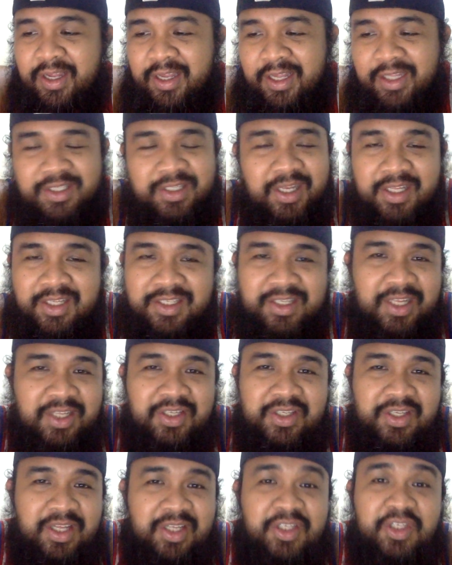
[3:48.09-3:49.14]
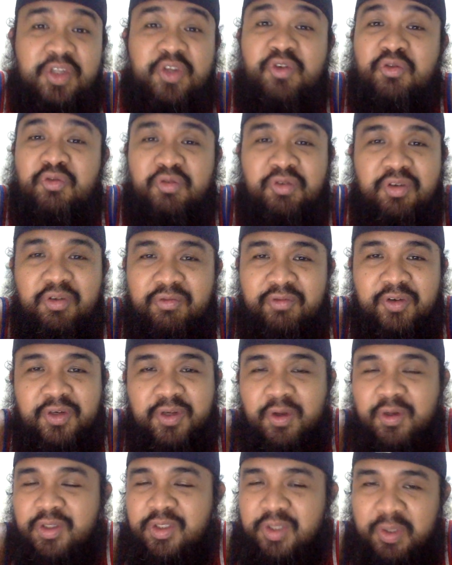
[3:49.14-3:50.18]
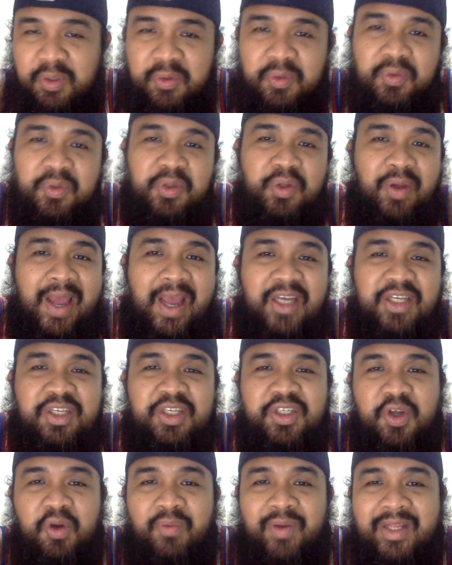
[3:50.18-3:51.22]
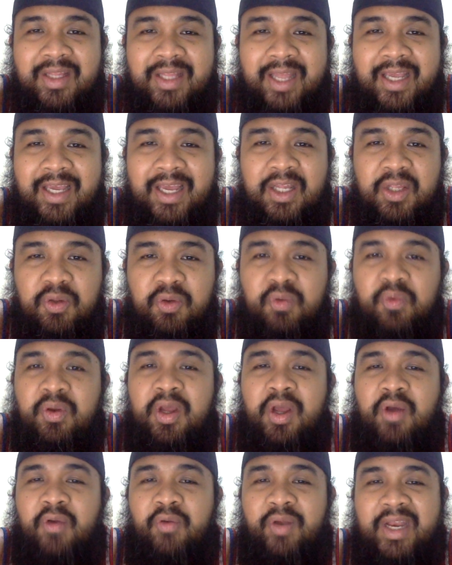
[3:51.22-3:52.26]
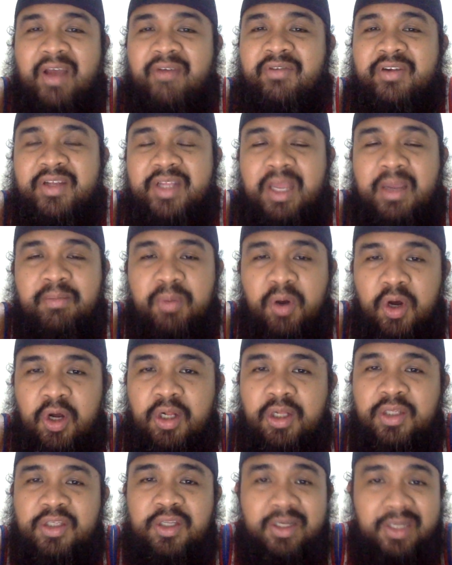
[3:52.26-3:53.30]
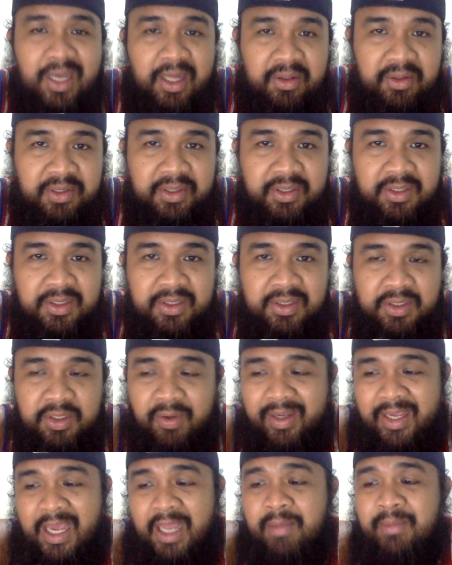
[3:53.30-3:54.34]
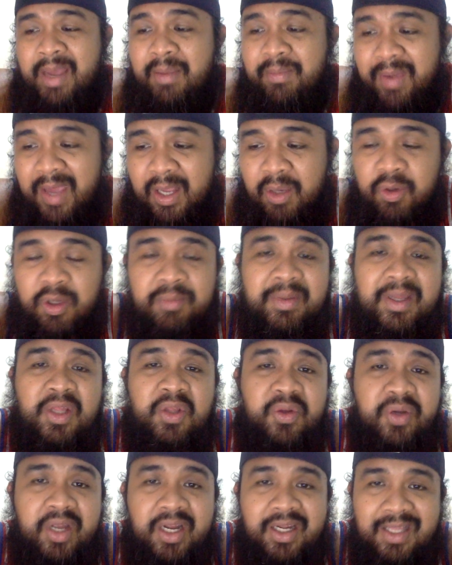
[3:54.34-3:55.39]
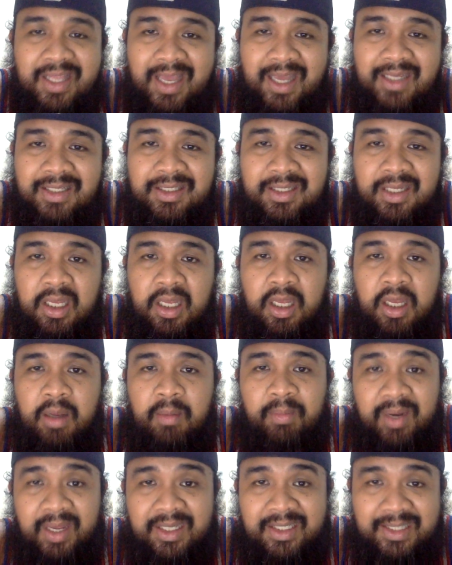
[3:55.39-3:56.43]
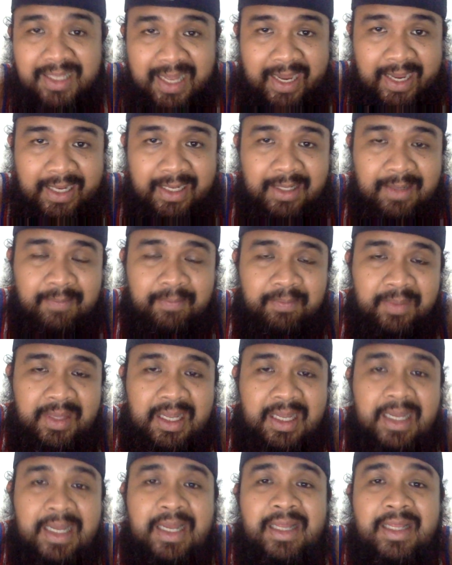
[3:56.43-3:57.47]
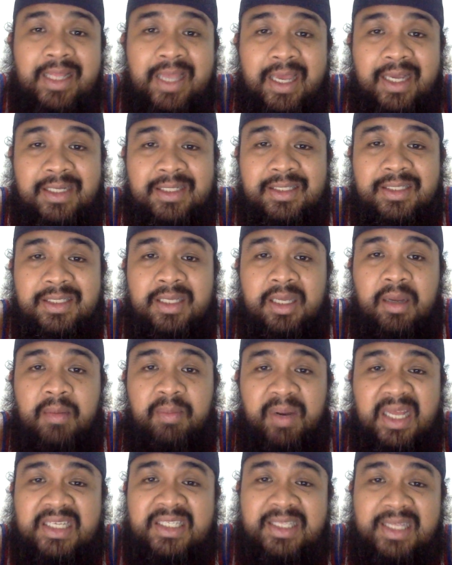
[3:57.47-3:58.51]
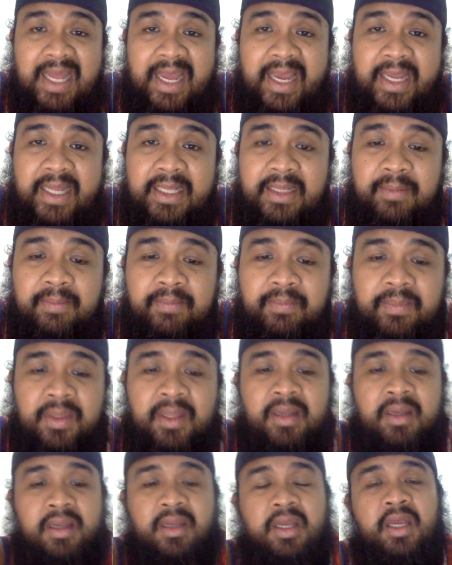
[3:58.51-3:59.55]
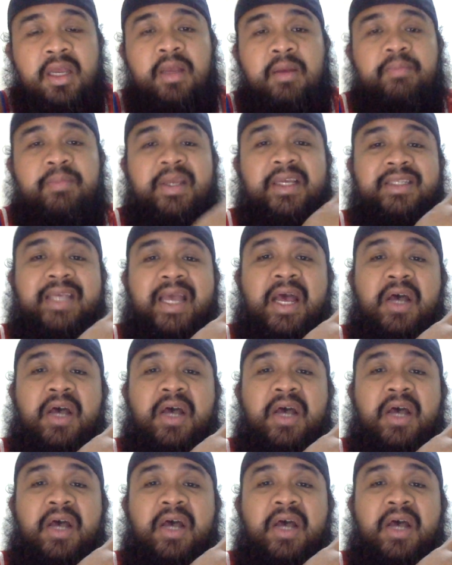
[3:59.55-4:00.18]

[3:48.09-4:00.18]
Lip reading: it's due for those two to actually show what they can do whenever they ball together. So again, my pick would be New York Knicks +9. Knicks +9. Peace